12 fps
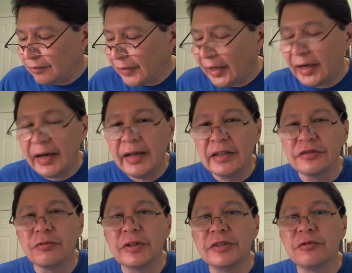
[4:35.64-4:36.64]
my
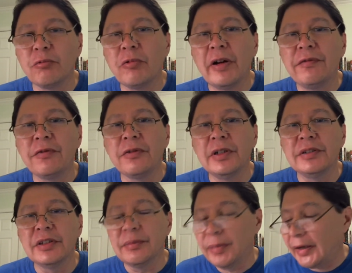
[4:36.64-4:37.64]
highest was
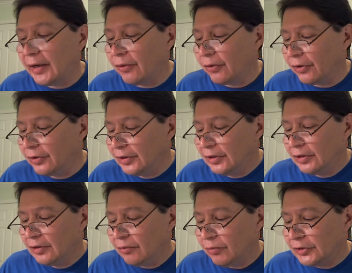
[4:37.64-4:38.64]
referent power,
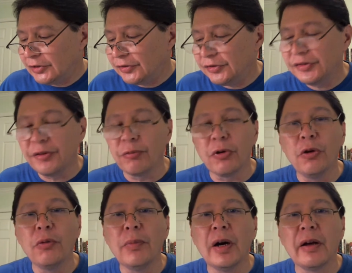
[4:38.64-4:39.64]
which is the
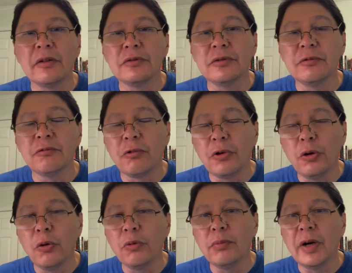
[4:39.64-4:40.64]
role
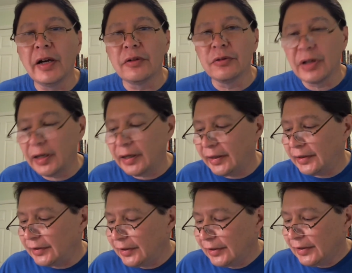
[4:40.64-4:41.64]
model
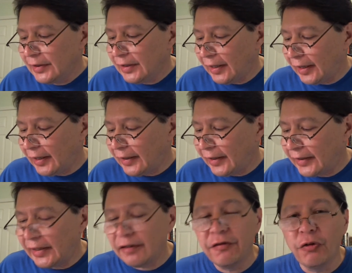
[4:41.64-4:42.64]
kind, and I
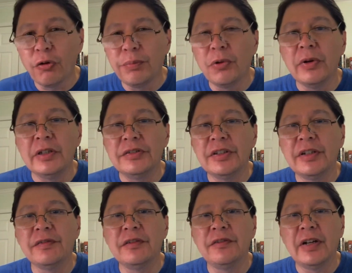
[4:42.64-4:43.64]
got a
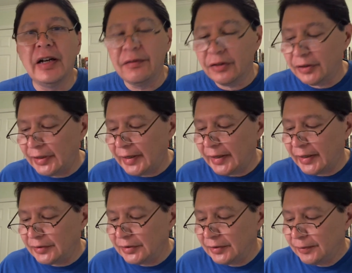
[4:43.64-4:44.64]
4.75 on
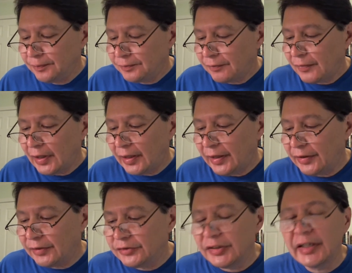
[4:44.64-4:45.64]
that.
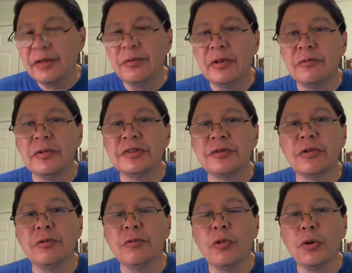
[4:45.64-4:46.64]
The second one was a
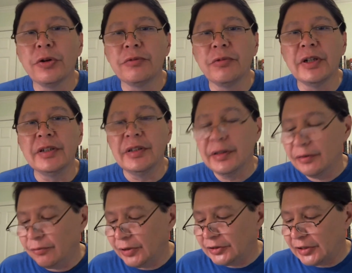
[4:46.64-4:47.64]
reward one,
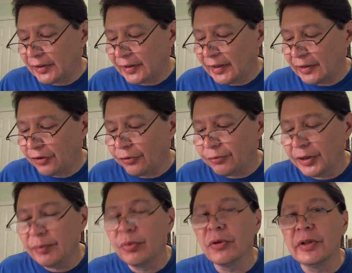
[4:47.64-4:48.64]
which I got
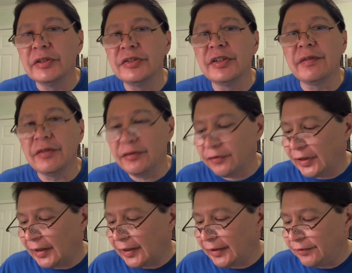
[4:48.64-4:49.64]

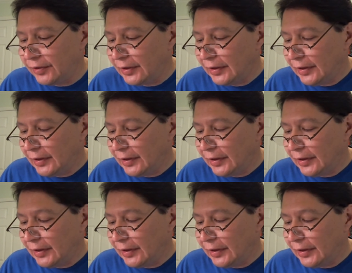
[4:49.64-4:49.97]
3.75.